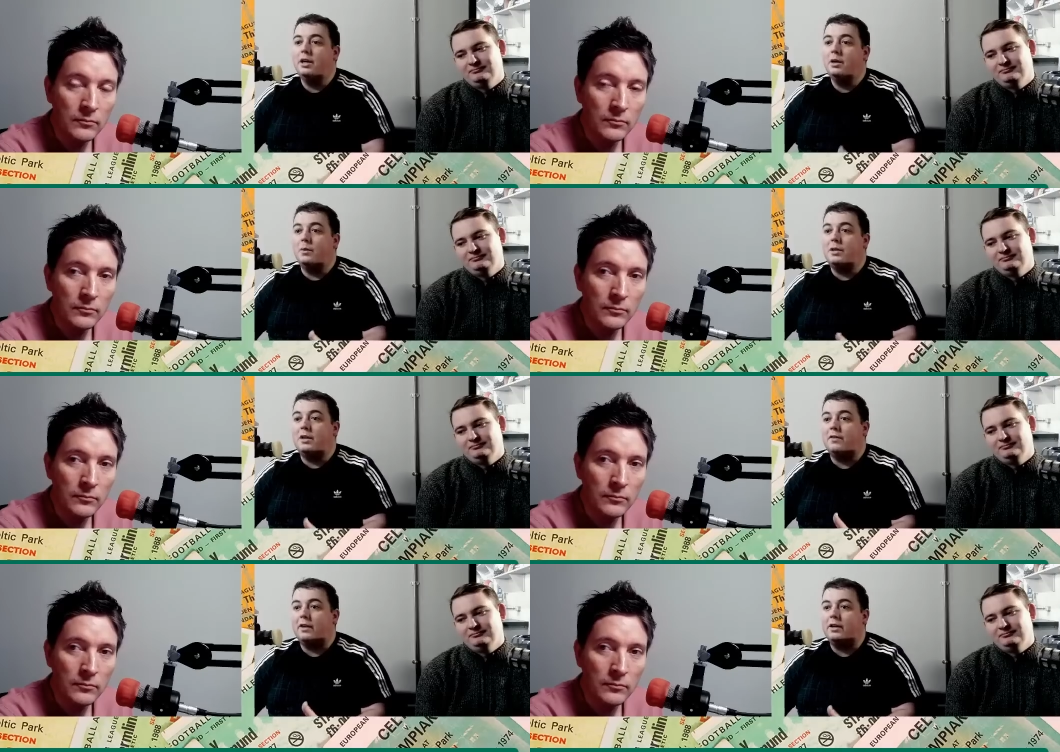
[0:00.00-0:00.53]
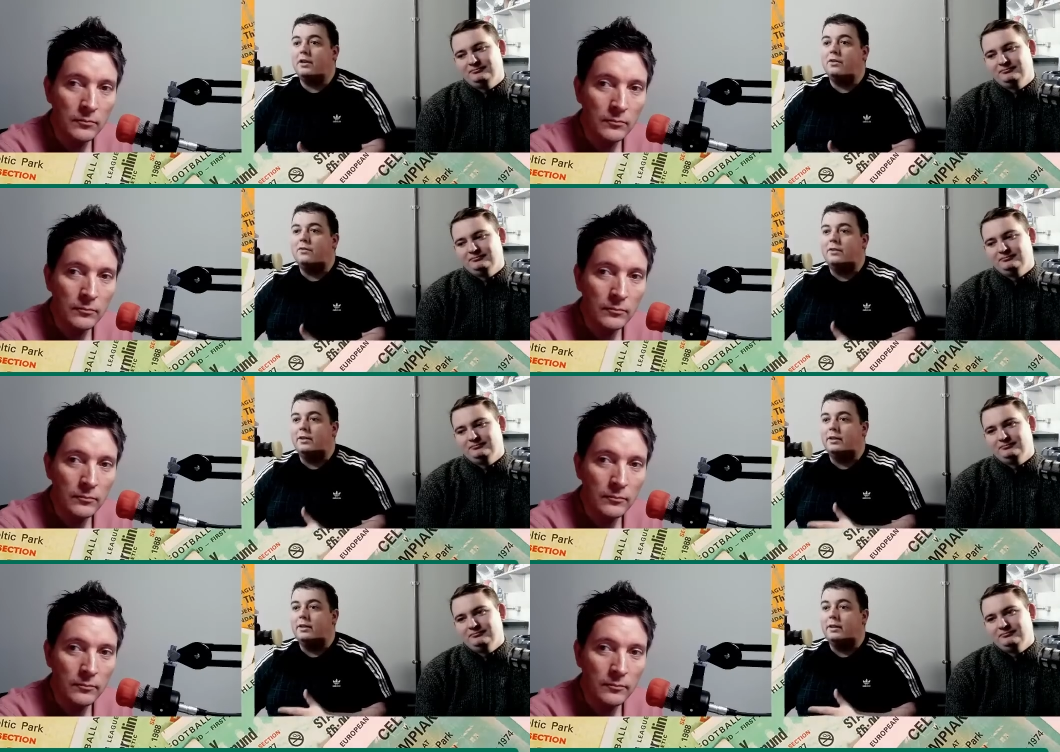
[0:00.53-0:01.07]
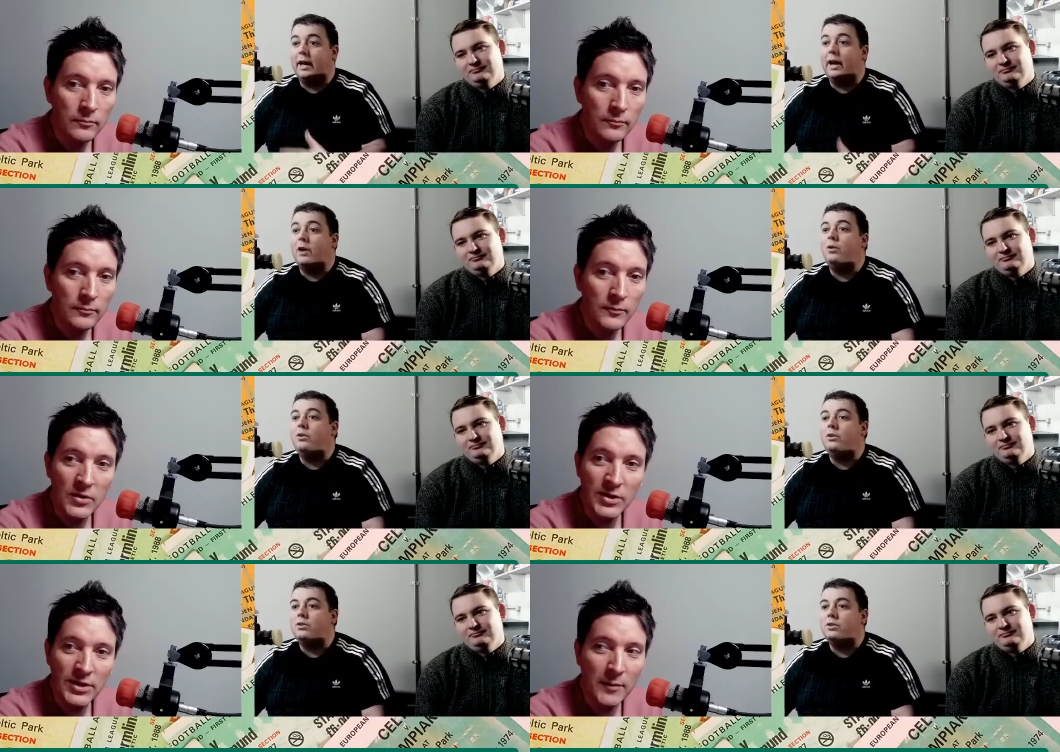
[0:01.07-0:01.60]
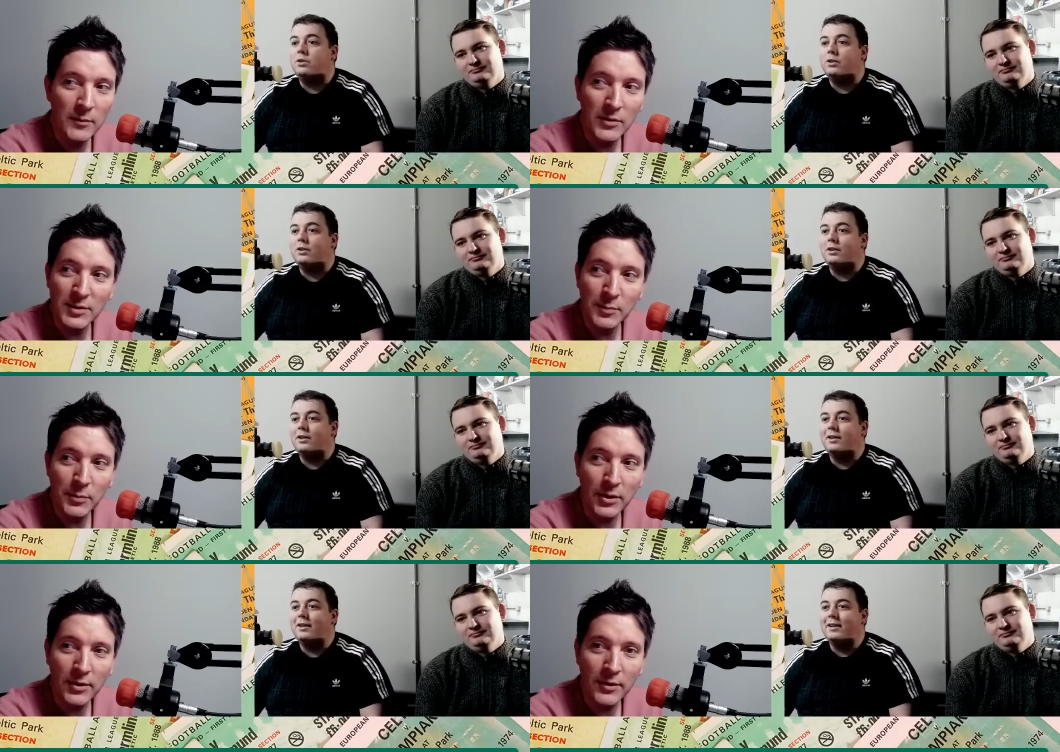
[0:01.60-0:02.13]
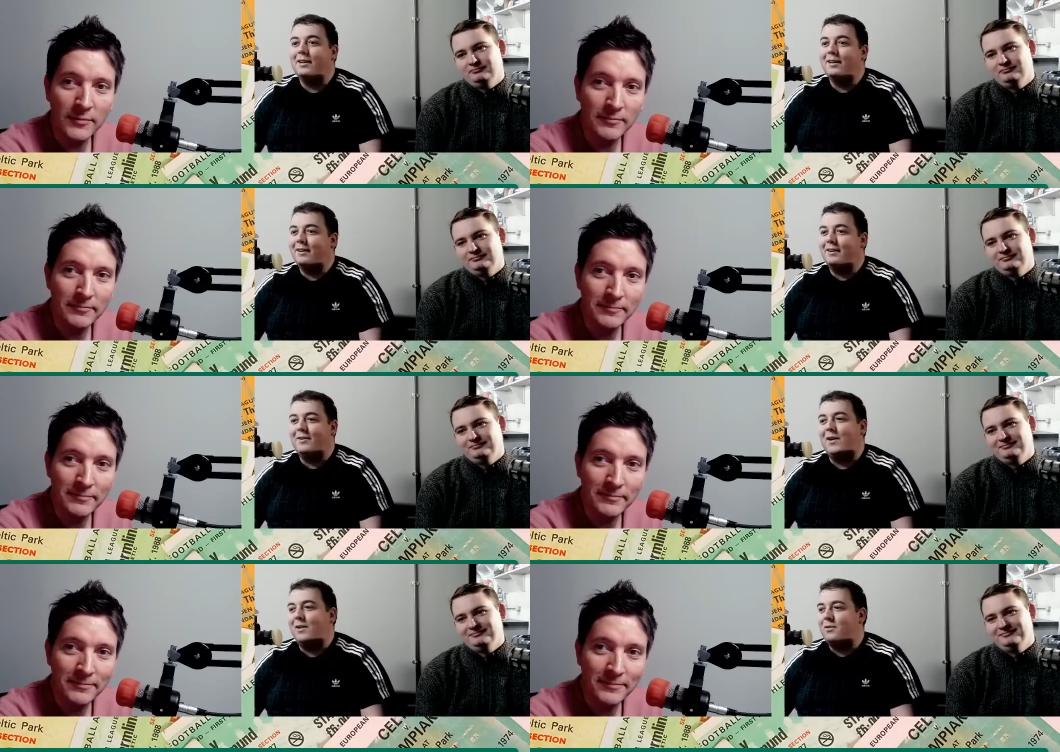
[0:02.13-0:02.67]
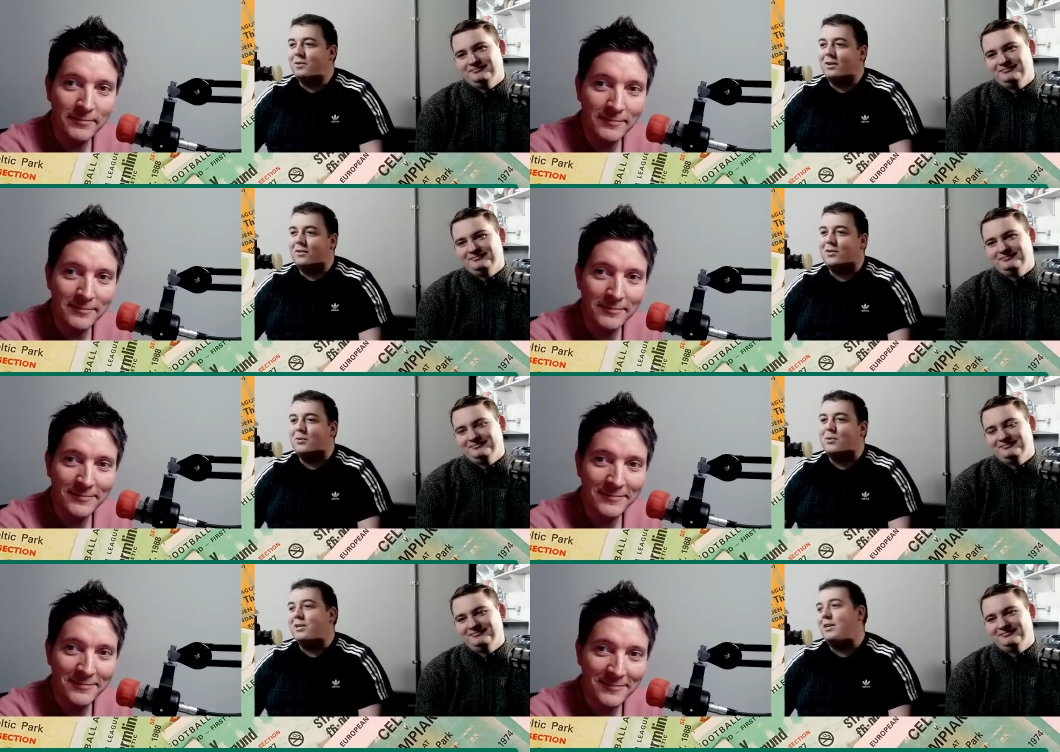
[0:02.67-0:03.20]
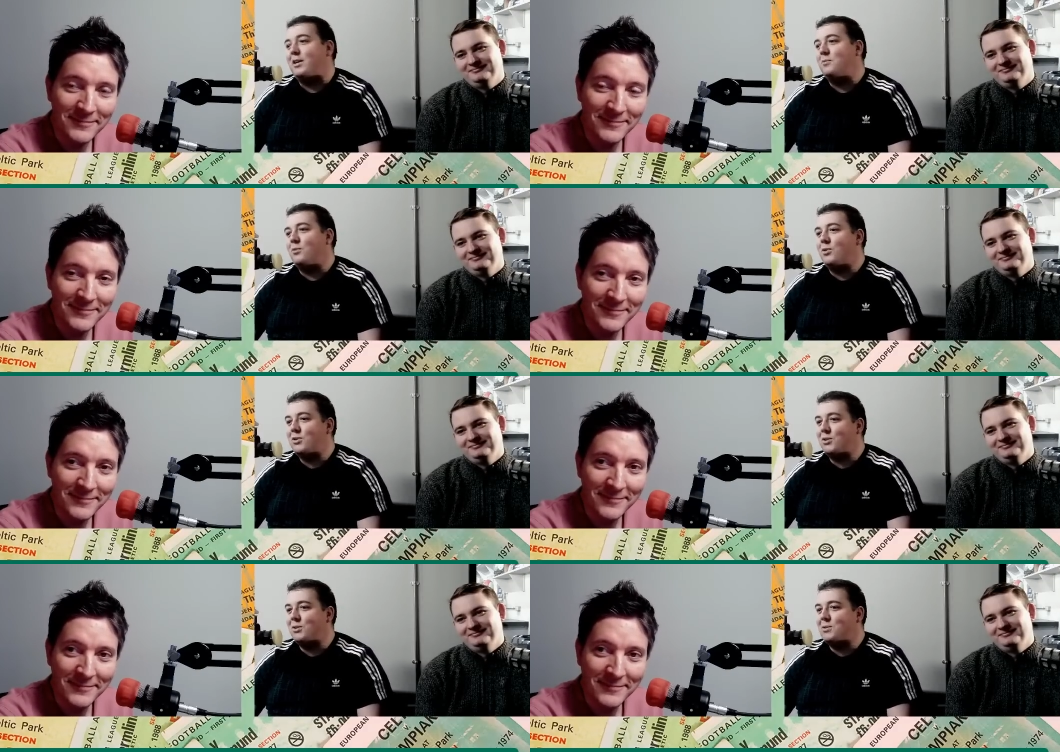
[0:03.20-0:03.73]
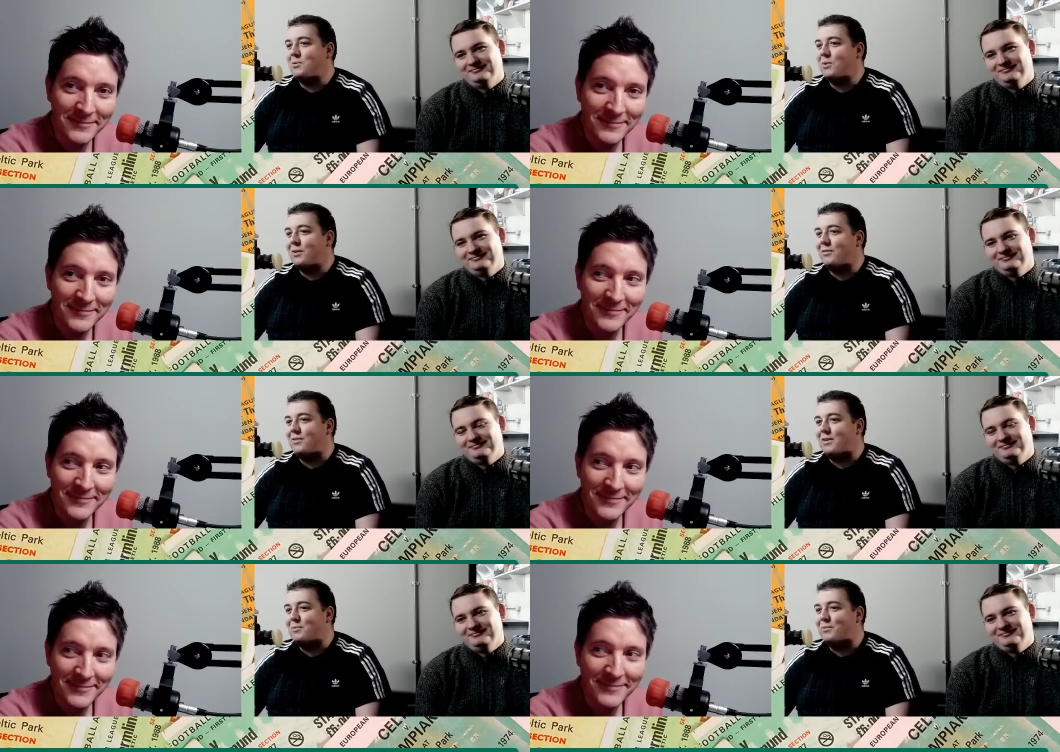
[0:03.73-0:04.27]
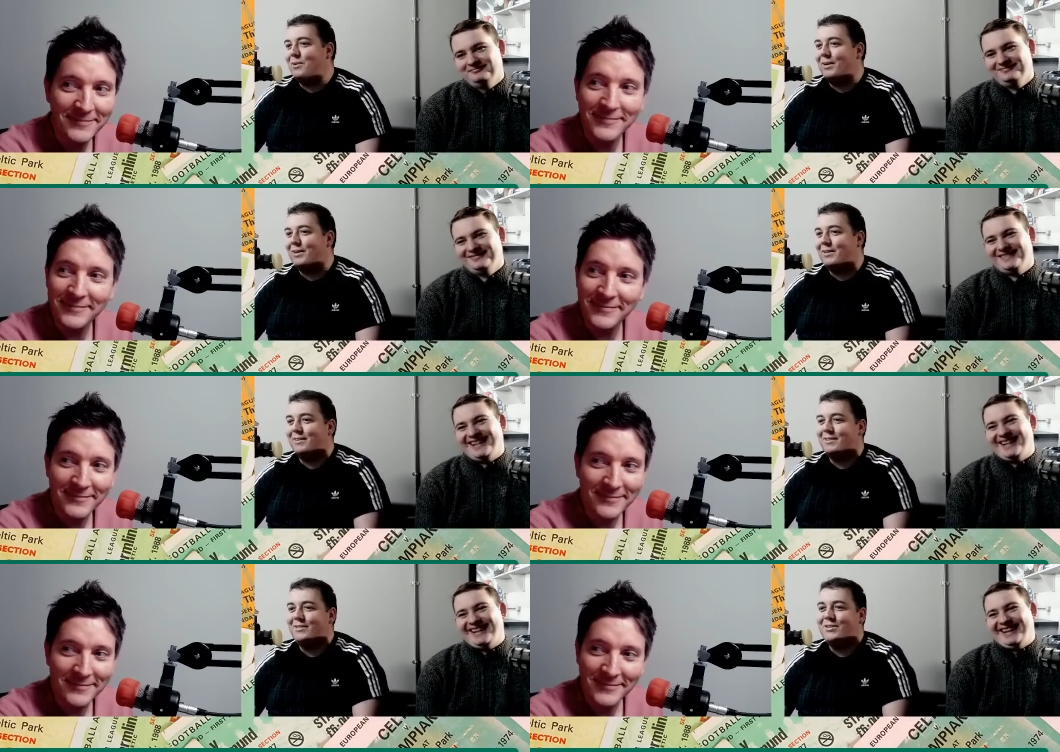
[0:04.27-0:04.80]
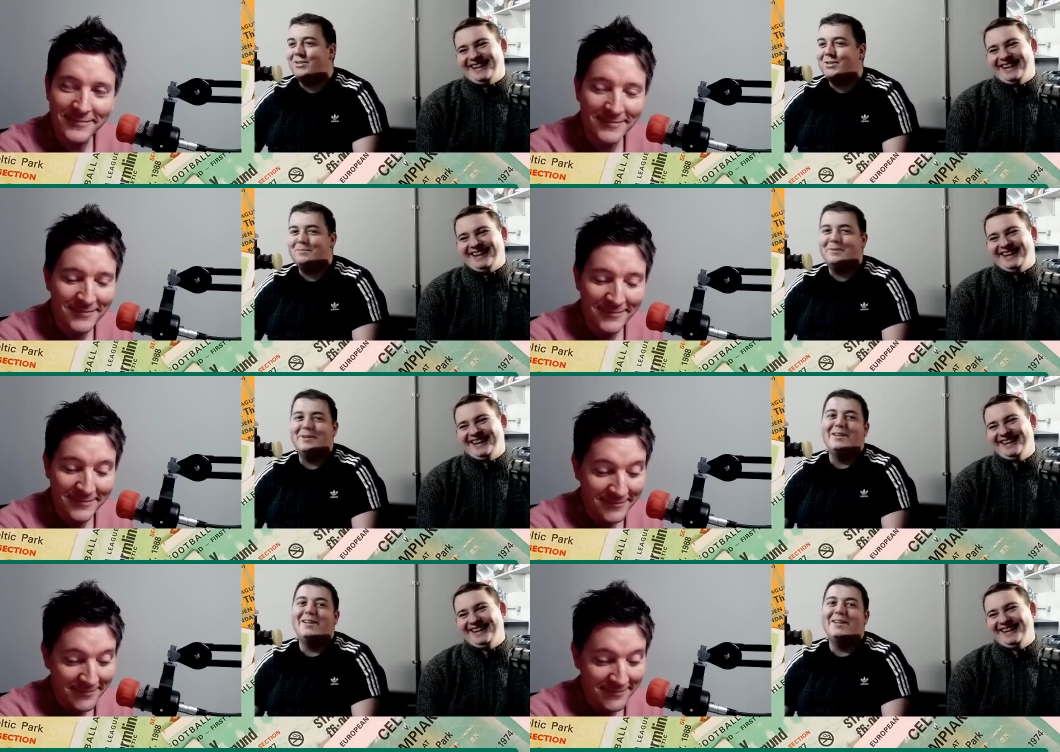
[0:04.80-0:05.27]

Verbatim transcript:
Speaker 1: When you think of the the howlers, shameless plug. Well, if you want, you can watch it on Twitter, Facebook, and YouTube.